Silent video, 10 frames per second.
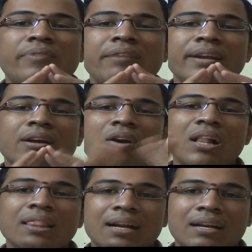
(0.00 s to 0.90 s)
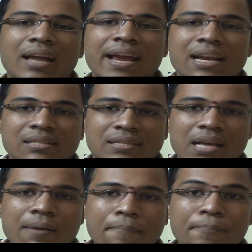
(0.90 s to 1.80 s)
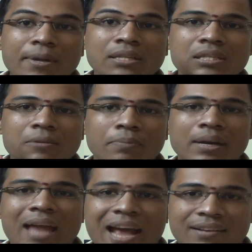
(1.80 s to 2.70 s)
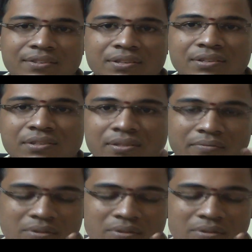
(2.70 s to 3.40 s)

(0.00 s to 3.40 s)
We will call that line as the principal axis.